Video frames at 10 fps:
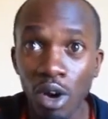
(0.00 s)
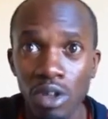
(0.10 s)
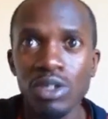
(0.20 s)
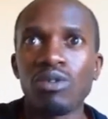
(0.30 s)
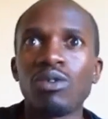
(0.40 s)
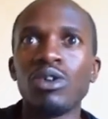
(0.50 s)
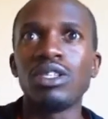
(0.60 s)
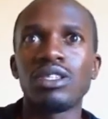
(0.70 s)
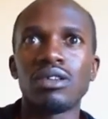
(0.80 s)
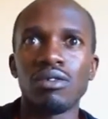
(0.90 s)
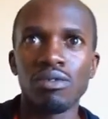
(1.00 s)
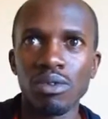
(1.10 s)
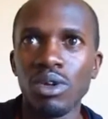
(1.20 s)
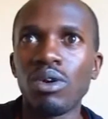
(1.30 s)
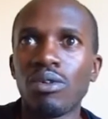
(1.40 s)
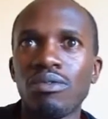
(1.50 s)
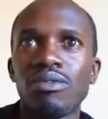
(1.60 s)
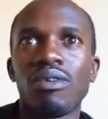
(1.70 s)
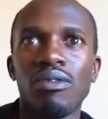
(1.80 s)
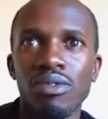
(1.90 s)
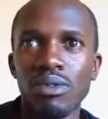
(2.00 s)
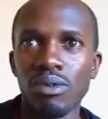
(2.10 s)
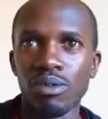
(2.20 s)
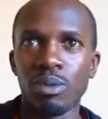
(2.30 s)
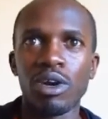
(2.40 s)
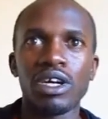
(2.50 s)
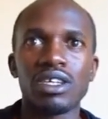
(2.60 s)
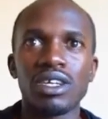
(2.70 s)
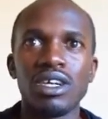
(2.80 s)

cost of goods, you know, of the product.